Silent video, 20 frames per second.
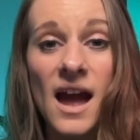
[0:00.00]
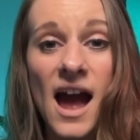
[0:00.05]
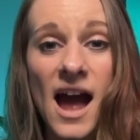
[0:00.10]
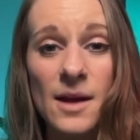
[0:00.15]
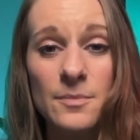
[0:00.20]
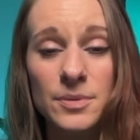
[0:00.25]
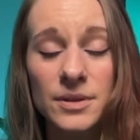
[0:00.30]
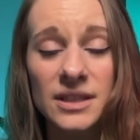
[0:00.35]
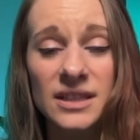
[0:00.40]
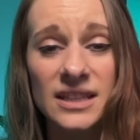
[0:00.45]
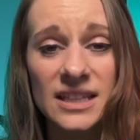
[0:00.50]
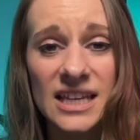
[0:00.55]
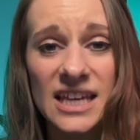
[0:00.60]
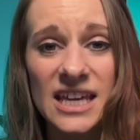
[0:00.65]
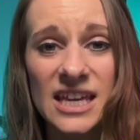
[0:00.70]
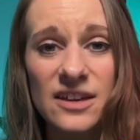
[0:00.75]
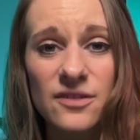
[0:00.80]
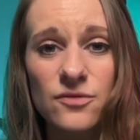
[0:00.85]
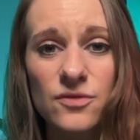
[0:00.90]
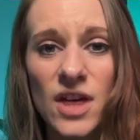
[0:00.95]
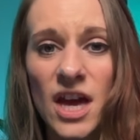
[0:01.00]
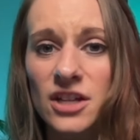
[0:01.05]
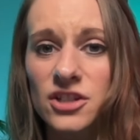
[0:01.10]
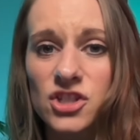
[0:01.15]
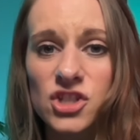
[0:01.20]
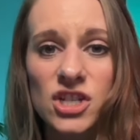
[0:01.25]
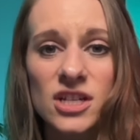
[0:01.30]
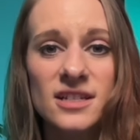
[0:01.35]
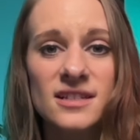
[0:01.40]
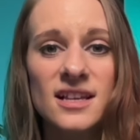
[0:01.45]
I believe that
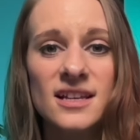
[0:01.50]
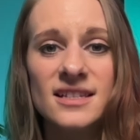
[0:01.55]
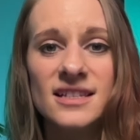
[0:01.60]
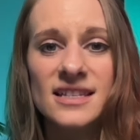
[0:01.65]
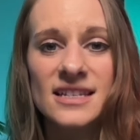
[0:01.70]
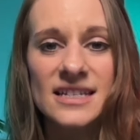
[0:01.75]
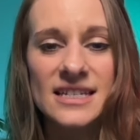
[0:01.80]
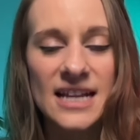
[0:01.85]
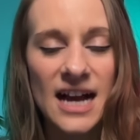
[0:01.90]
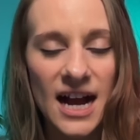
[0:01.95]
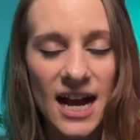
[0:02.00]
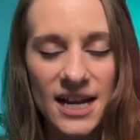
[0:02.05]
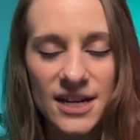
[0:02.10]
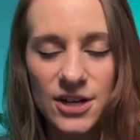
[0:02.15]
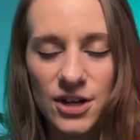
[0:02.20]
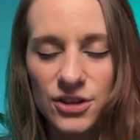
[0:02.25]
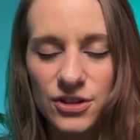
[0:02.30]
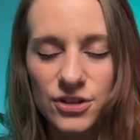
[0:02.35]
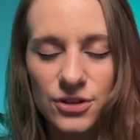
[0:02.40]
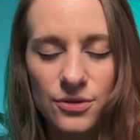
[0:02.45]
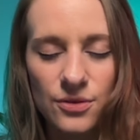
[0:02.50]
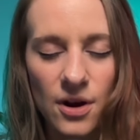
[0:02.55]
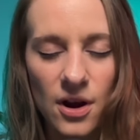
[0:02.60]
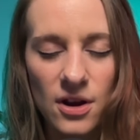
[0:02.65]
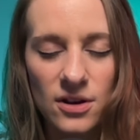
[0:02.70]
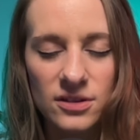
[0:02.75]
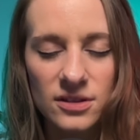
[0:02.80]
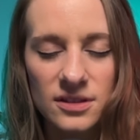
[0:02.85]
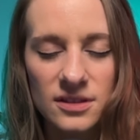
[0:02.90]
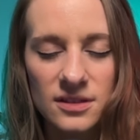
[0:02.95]
Jesus died on the
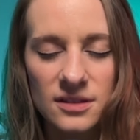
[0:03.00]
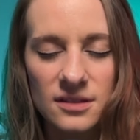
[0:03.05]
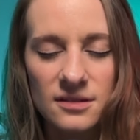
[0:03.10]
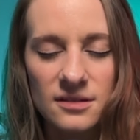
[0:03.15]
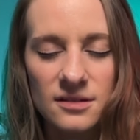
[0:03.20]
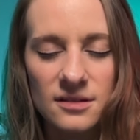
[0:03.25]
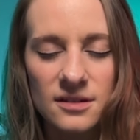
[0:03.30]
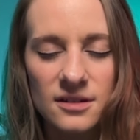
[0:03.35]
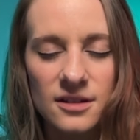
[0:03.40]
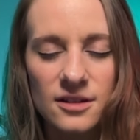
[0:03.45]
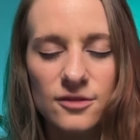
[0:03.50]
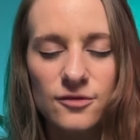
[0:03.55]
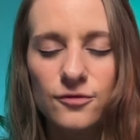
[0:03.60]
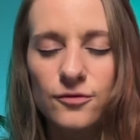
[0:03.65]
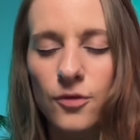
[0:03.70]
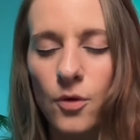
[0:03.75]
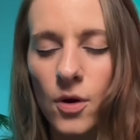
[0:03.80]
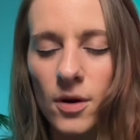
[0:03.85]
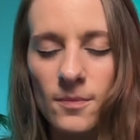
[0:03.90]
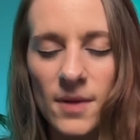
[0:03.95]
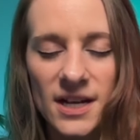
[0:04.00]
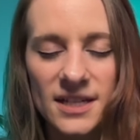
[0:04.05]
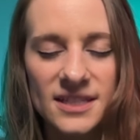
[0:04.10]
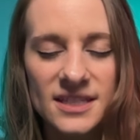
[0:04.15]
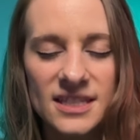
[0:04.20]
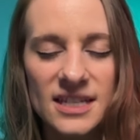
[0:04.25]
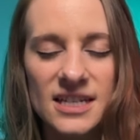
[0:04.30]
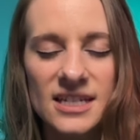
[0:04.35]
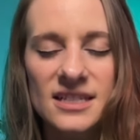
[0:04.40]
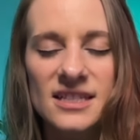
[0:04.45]
cross for my
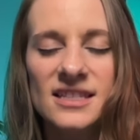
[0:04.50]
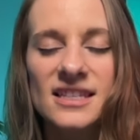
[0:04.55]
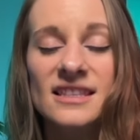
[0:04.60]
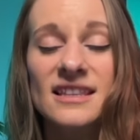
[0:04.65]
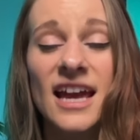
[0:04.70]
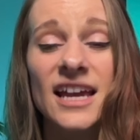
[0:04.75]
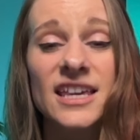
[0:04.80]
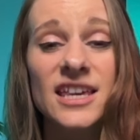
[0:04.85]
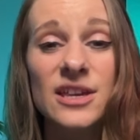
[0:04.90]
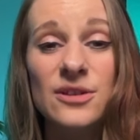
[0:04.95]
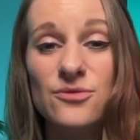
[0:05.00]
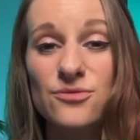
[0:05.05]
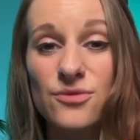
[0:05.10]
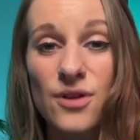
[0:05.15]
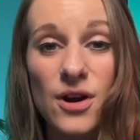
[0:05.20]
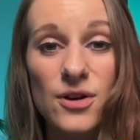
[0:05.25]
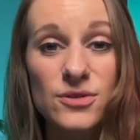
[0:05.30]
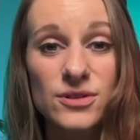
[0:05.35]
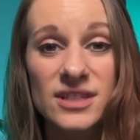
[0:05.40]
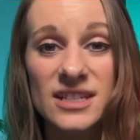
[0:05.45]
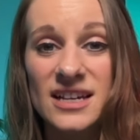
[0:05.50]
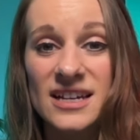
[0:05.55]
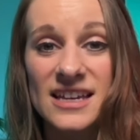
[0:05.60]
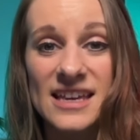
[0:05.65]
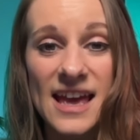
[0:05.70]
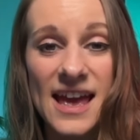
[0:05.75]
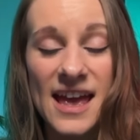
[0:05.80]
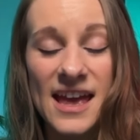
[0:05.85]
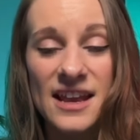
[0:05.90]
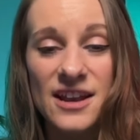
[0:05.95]
sins, that he rose
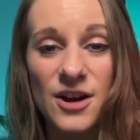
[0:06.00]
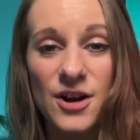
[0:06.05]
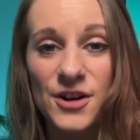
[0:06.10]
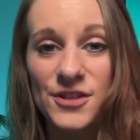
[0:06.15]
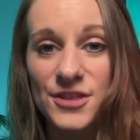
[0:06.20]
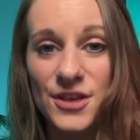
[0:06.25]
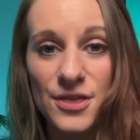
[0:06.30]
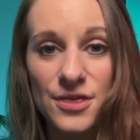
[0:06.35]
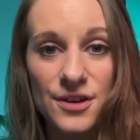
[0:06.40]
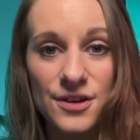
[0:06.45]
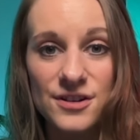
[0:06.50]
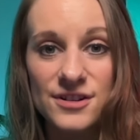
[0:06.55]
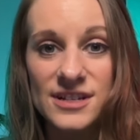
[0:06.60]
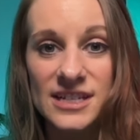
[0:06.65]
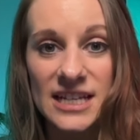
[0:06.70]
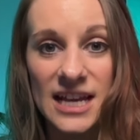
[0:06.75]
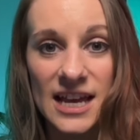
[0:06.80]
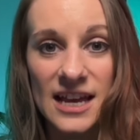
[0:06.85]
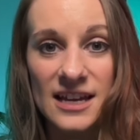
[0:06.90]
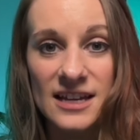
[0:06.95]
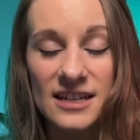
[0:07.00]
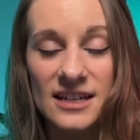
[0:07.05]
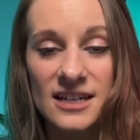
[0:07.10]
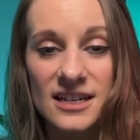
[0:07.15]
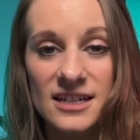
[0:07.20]
again on the third day.